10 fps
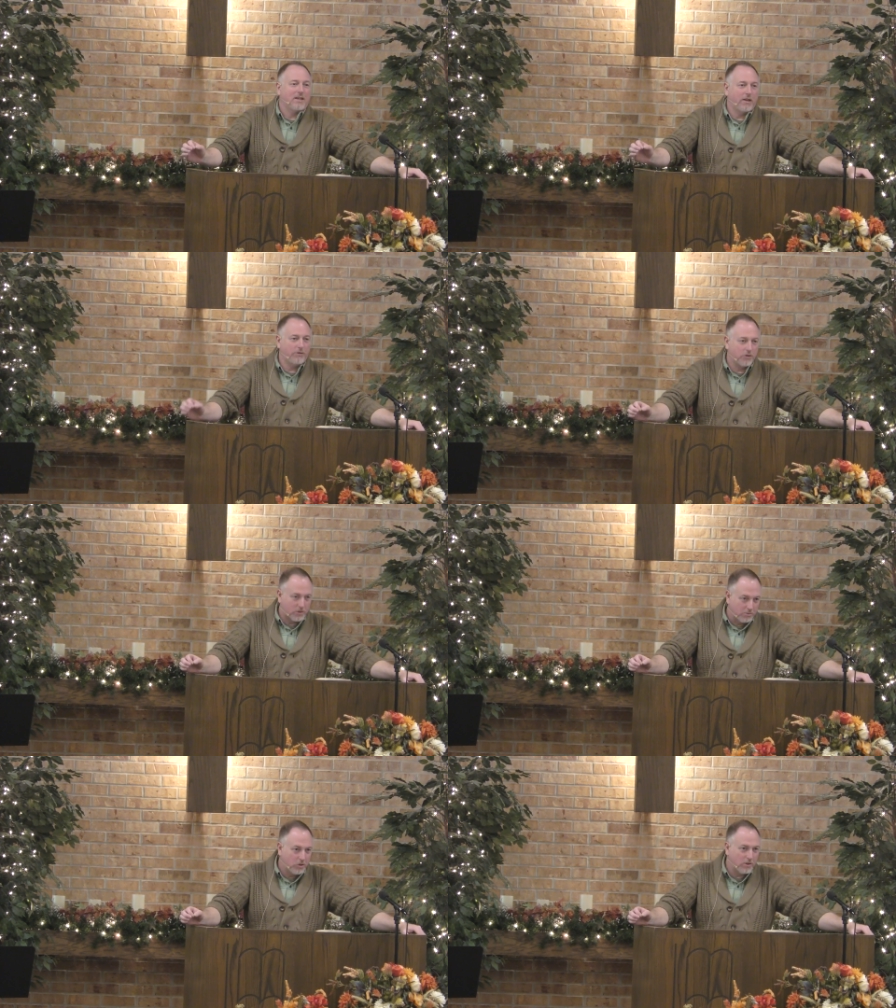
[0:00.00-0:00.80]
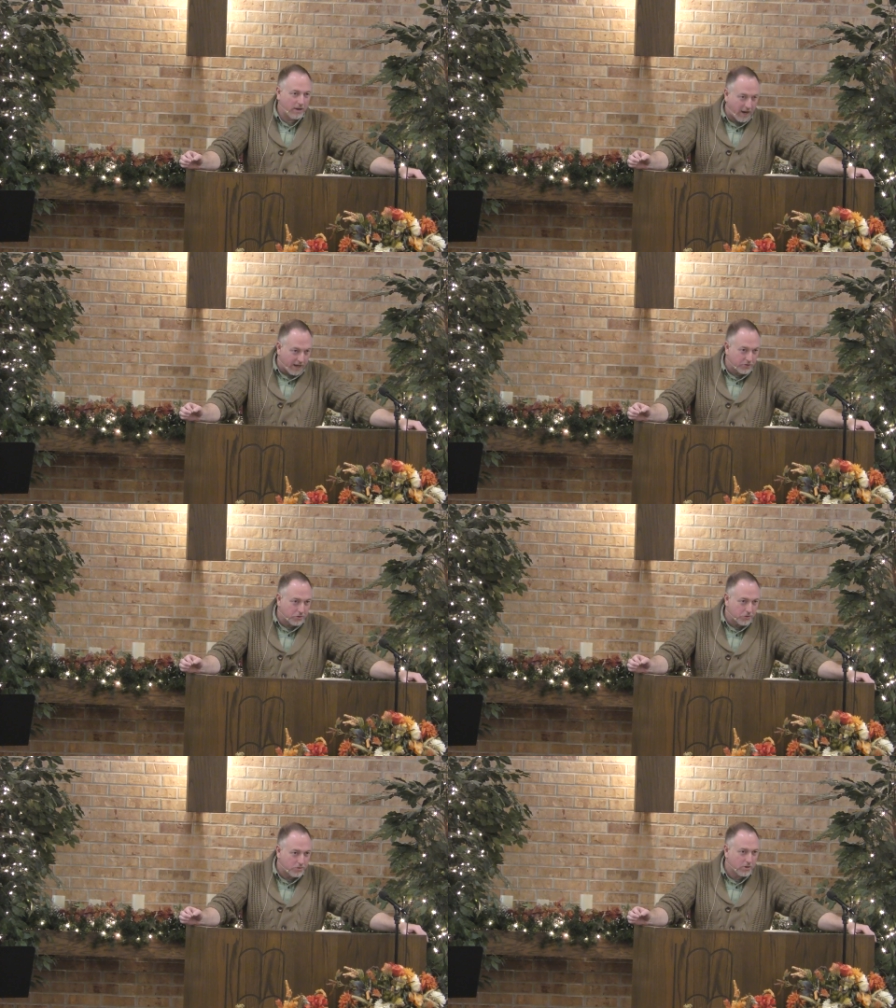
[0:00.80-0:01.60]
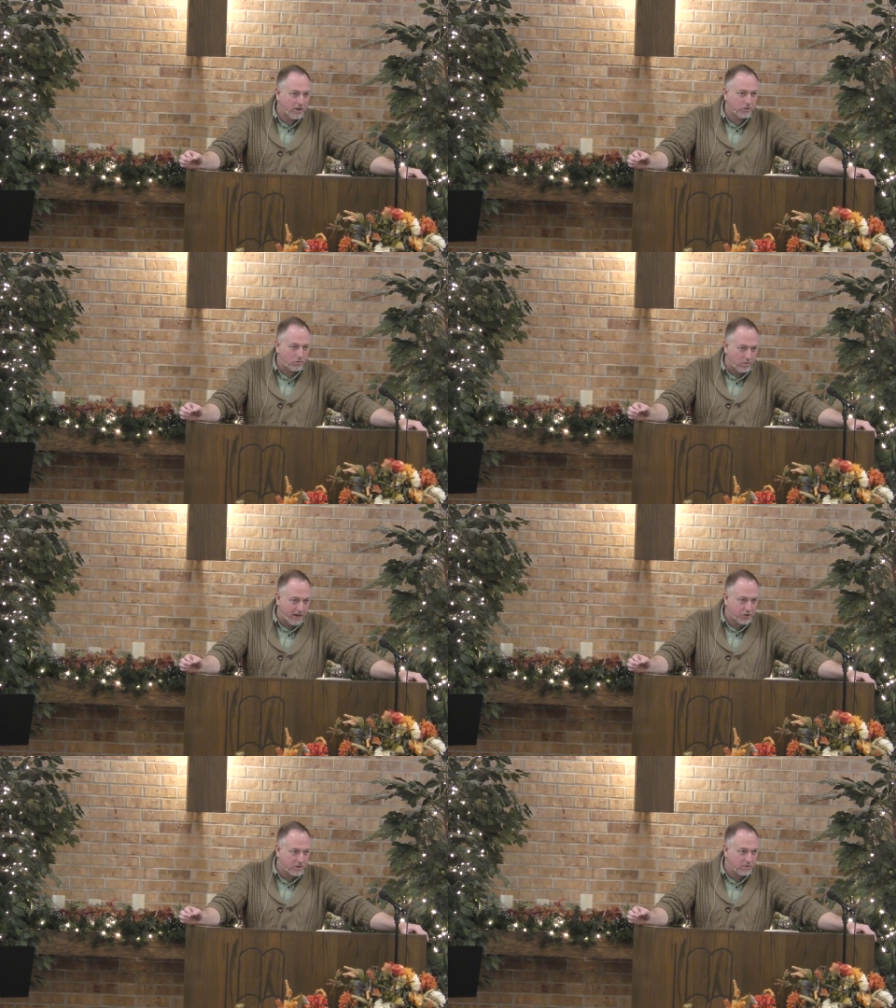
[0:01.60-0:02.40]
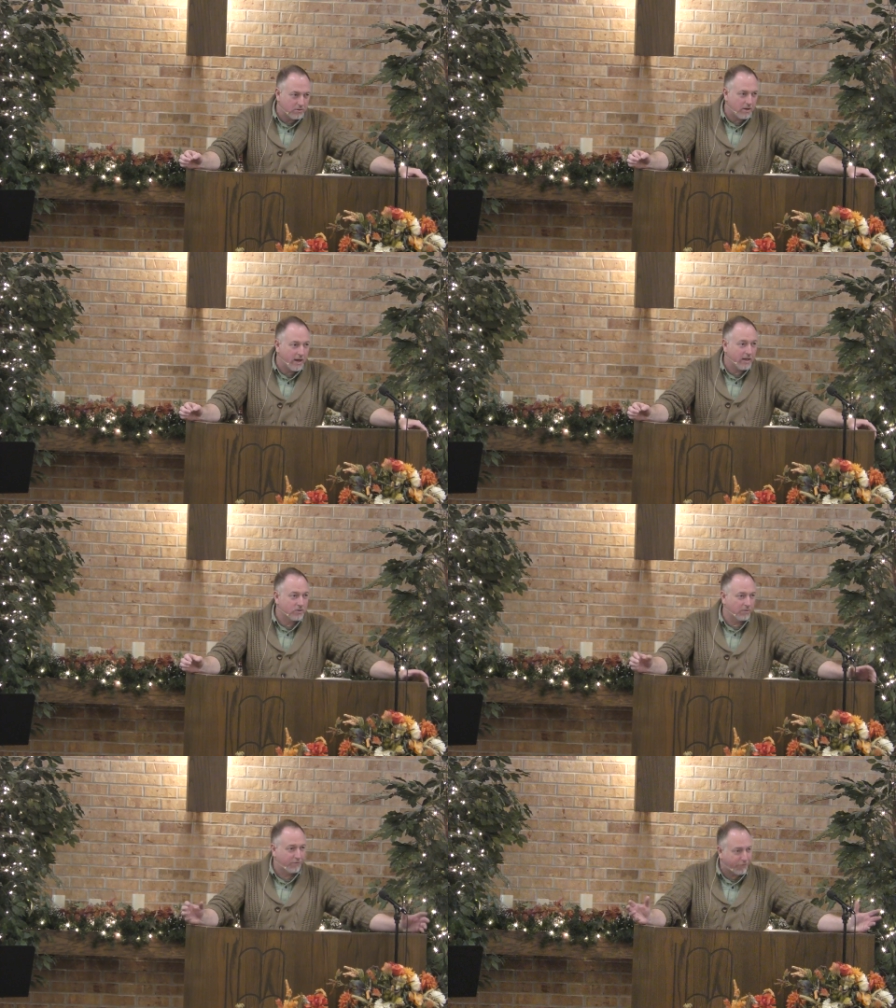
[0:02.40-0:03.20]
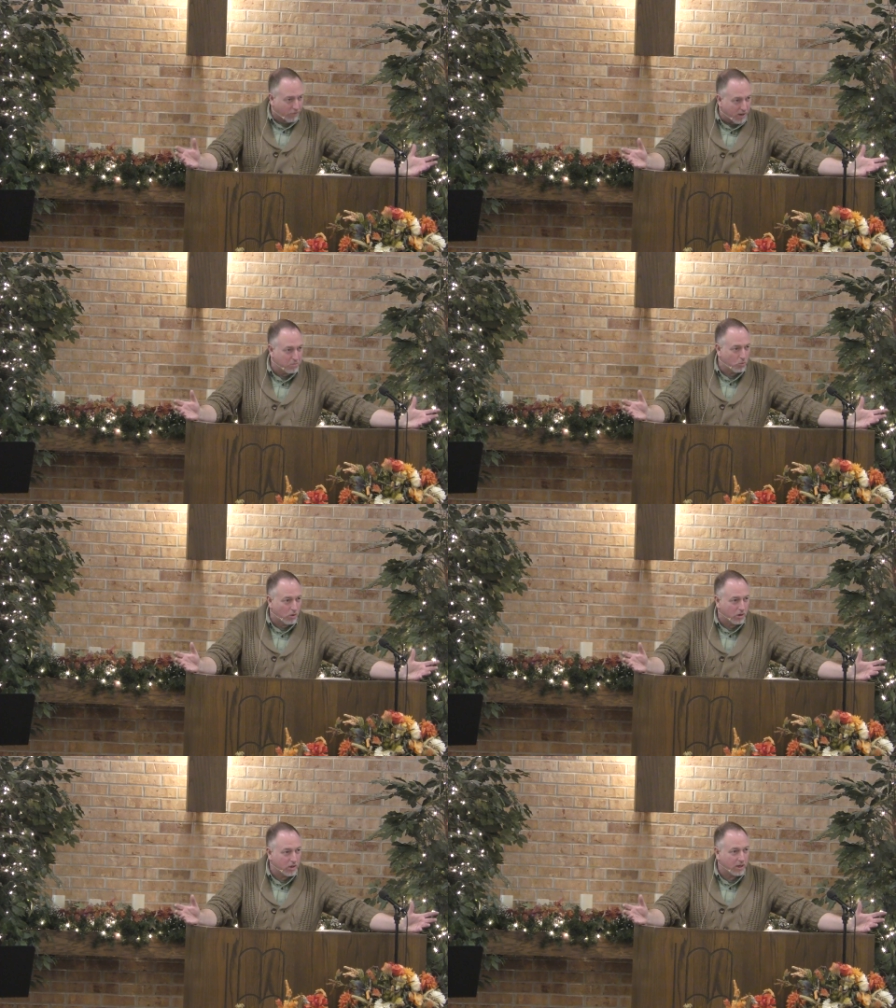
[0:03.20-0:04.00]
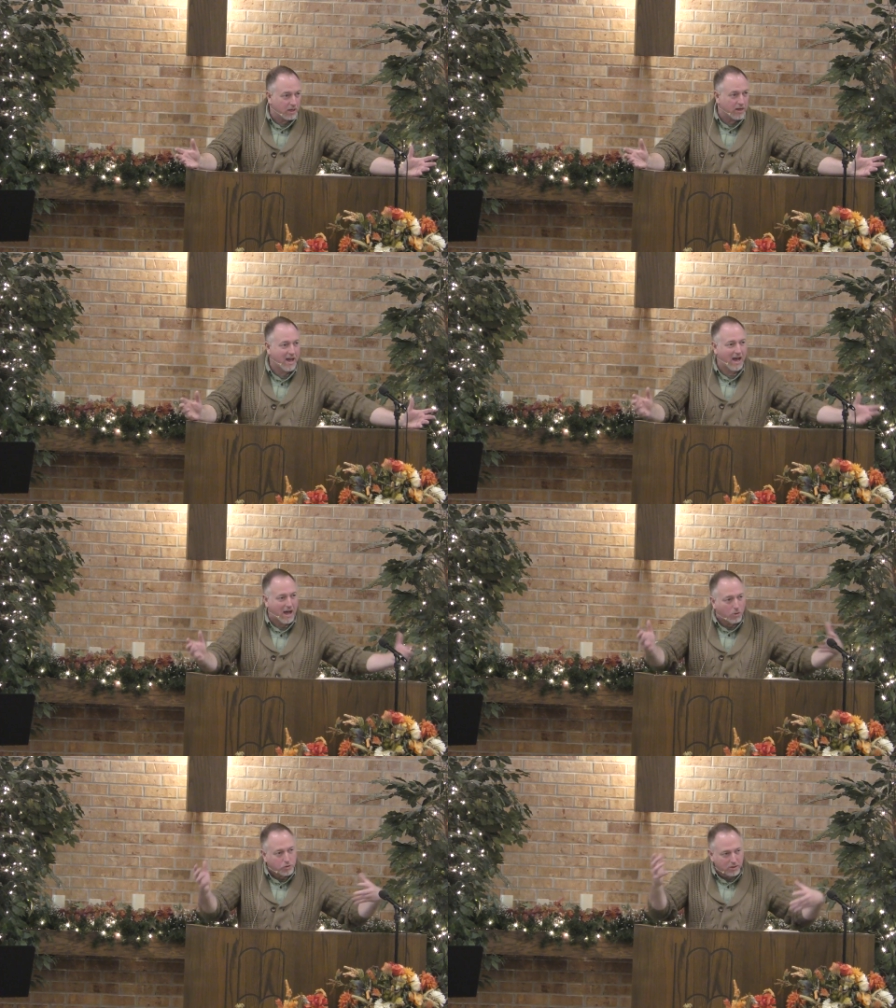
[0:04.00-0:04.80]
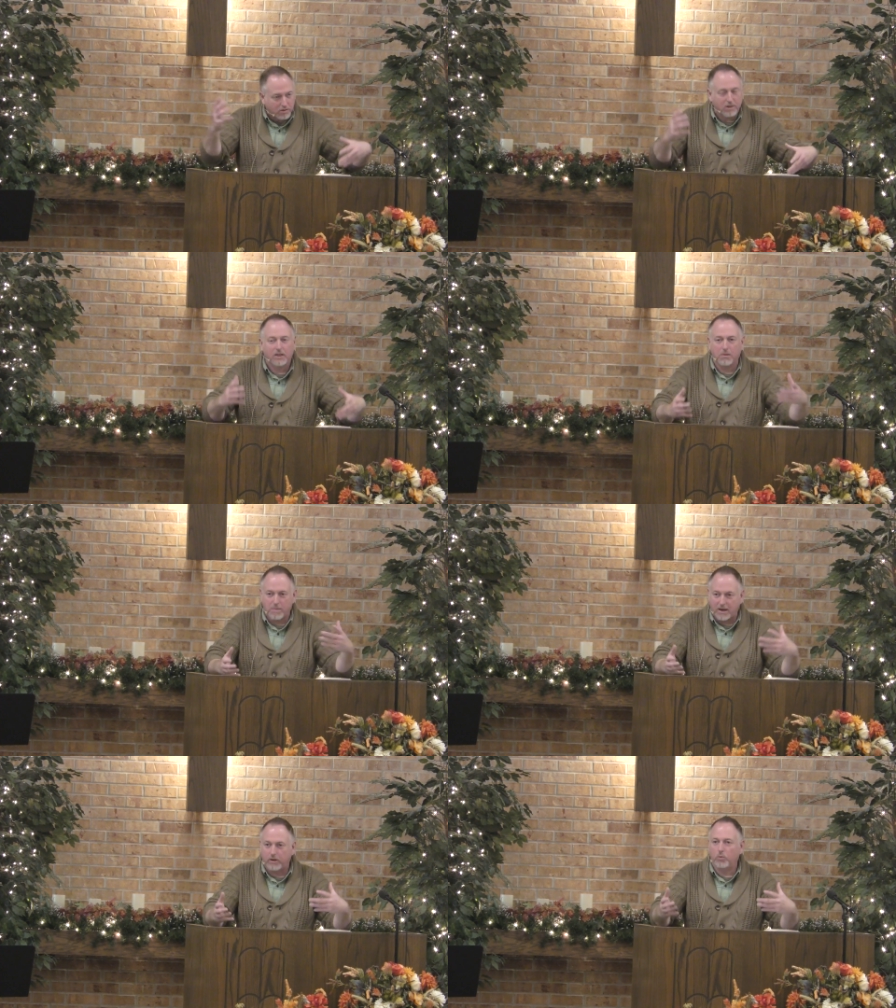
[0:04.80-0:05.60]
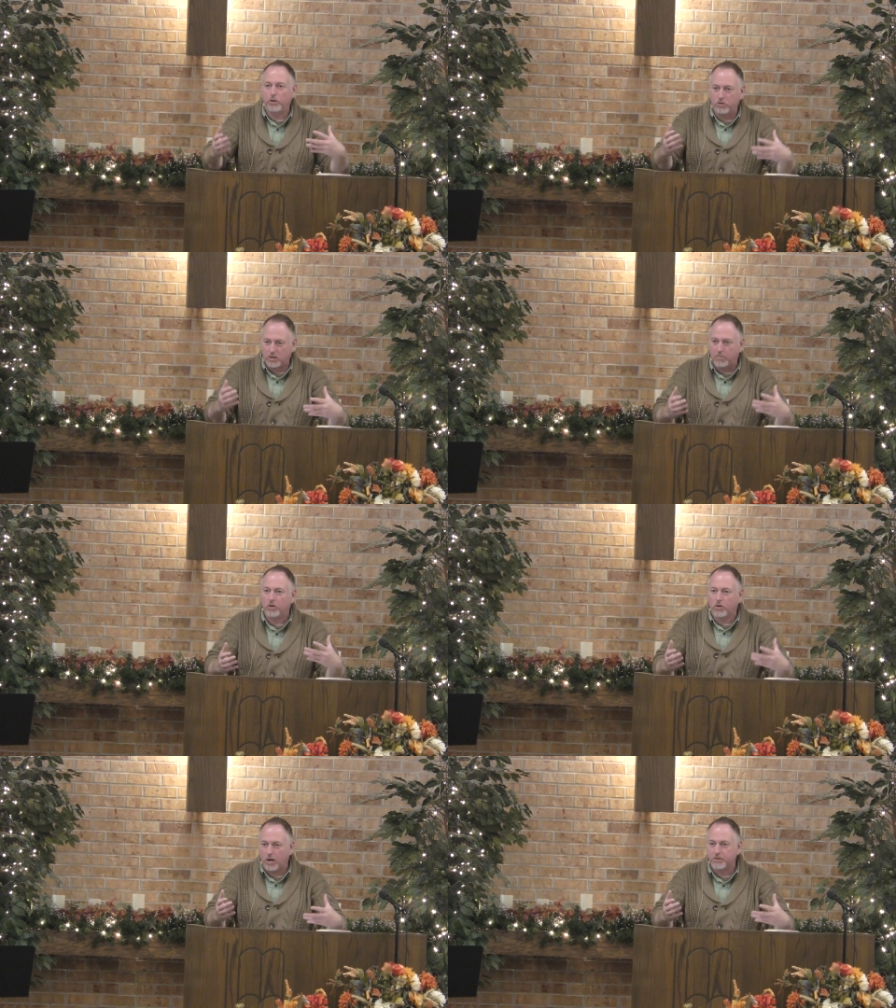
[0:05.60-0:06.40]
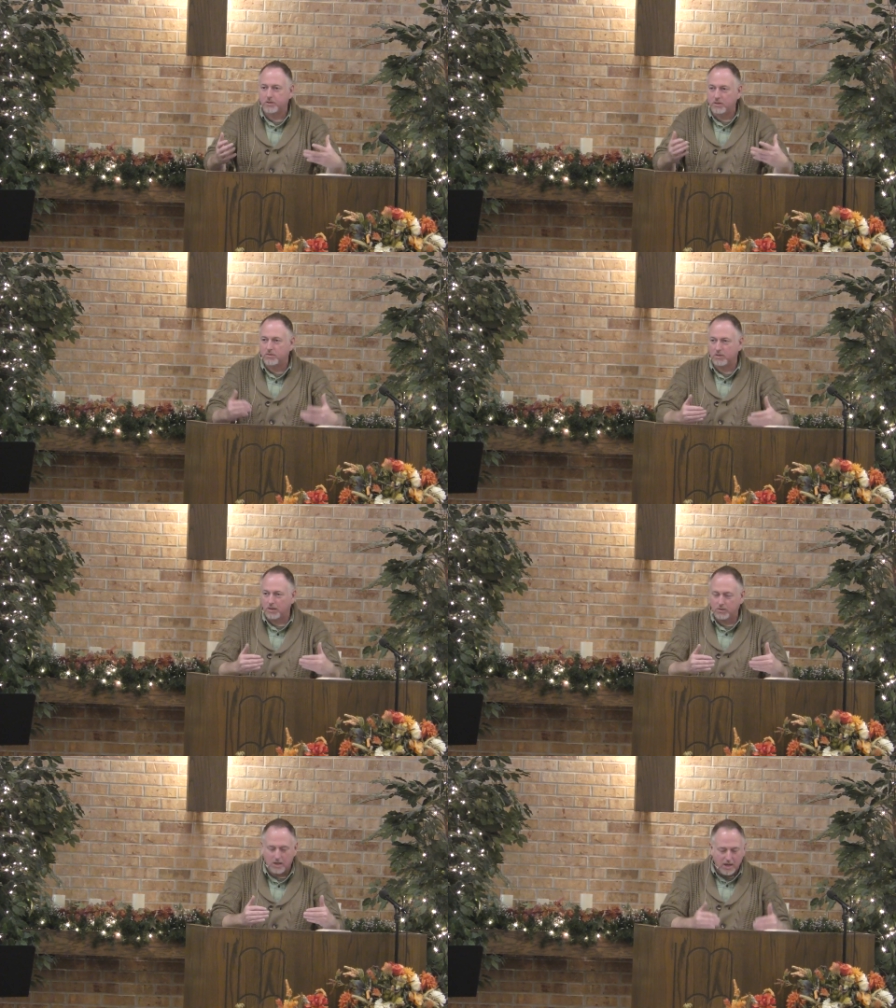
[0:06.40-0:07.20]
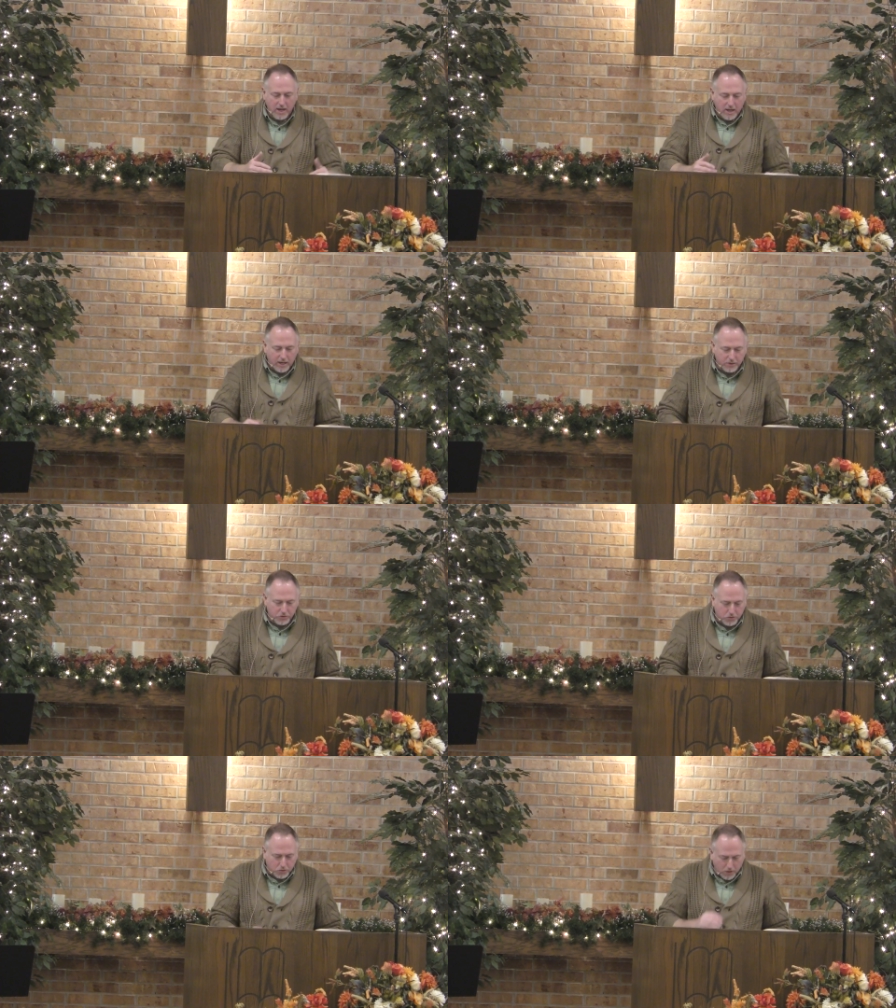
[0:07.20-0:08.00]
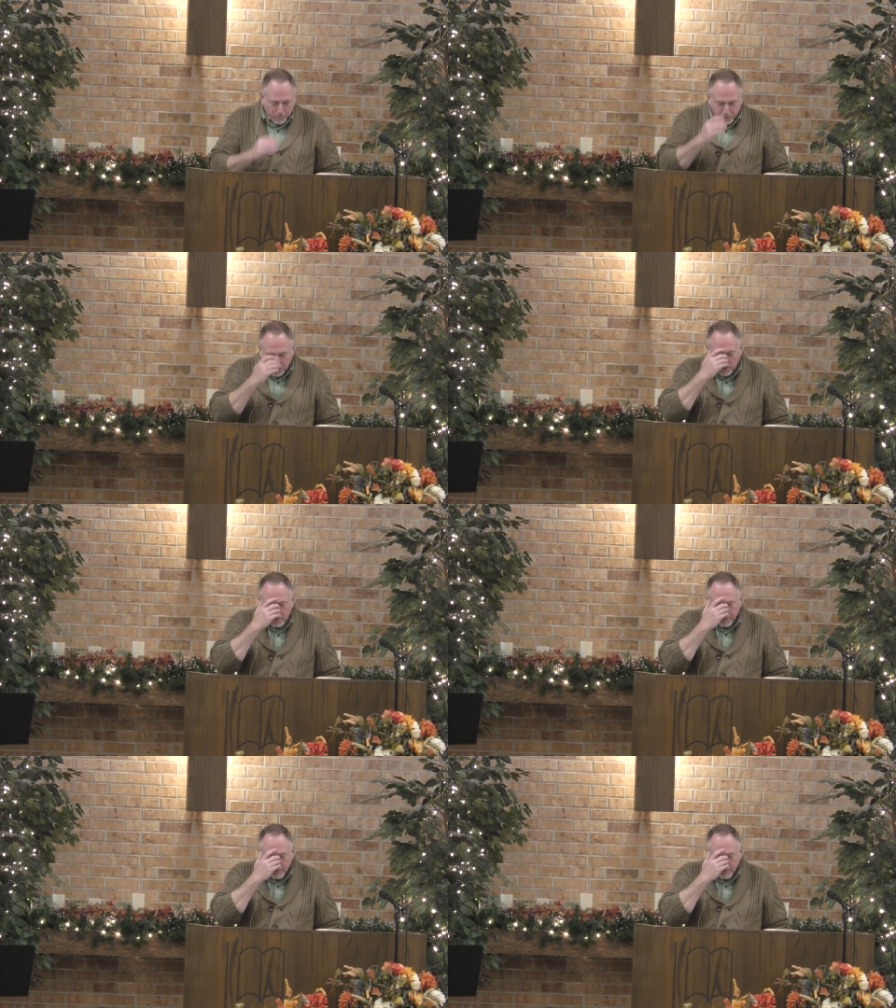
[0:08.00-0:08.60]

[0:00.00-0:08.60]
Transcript: give you some good answers and direction and some framework in how to think about it when you come across these things in Scripture.